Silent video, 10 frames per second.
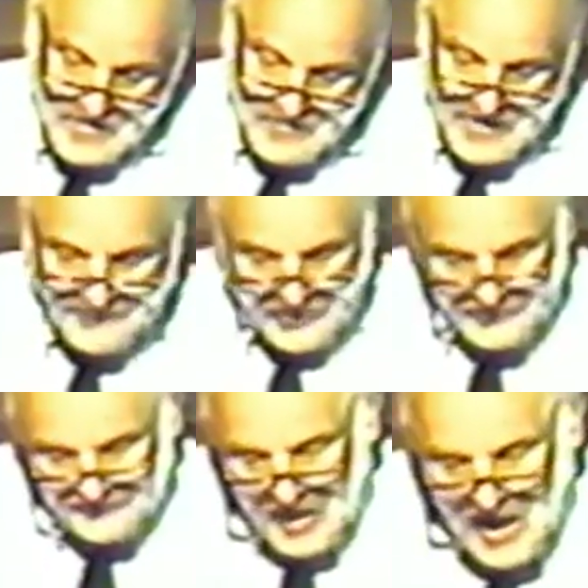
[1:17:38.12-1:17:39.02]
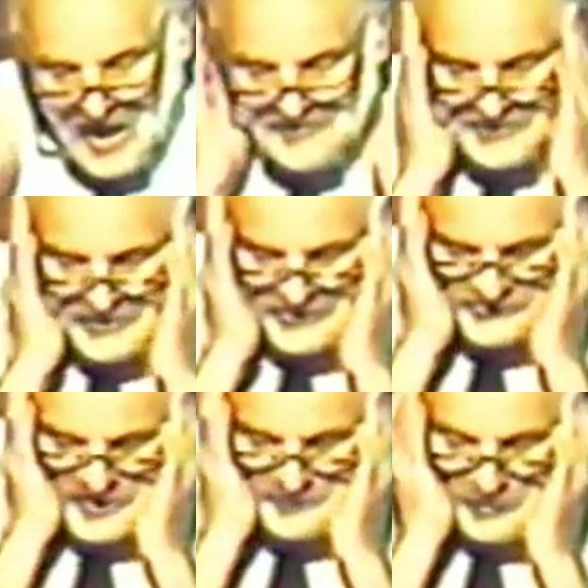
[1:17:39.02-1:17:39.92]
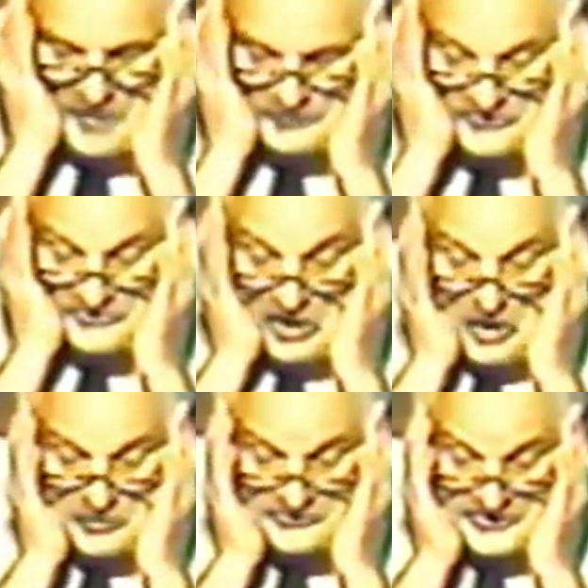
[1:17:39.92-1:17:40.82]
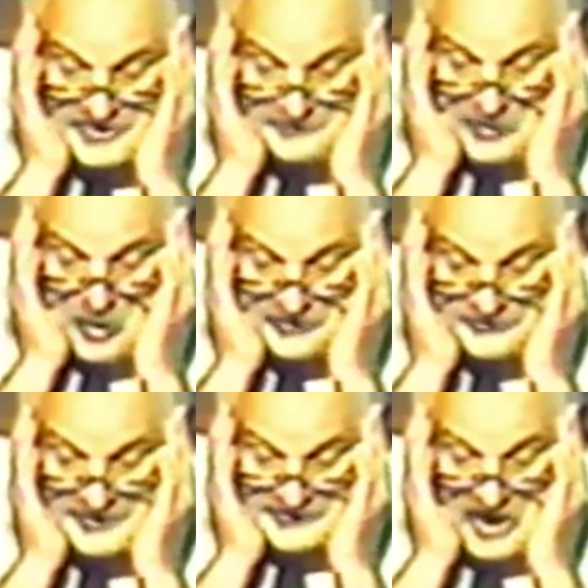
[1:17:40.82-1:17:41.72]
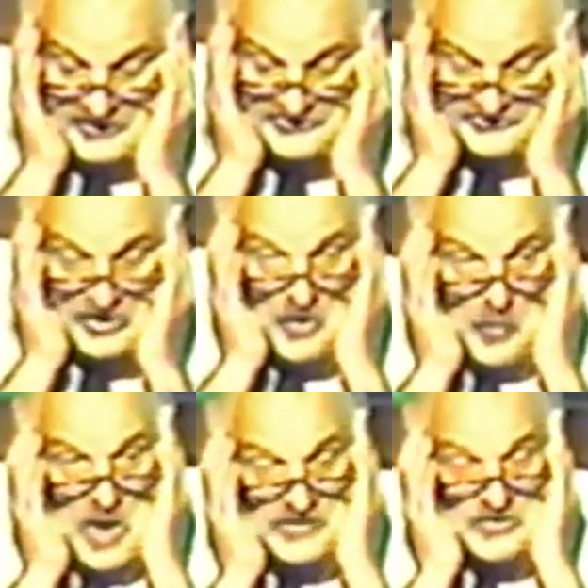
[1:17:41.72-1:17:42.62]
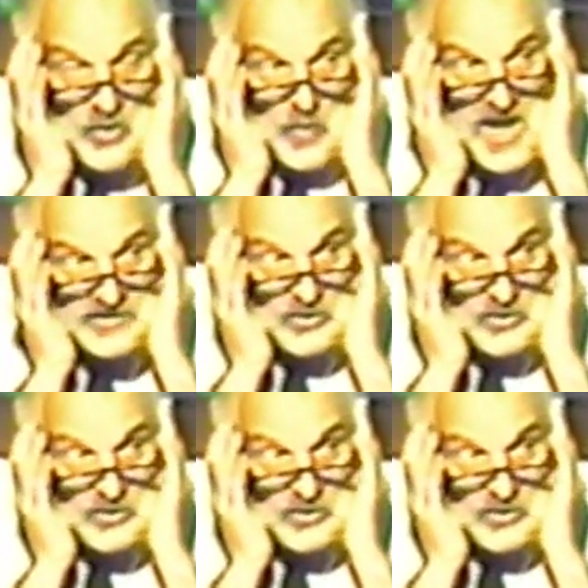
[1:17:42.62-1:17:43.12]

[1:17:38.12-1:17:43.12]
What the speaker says: But in verse 5, there is an abrupt jolt in the poetry, and God says, what went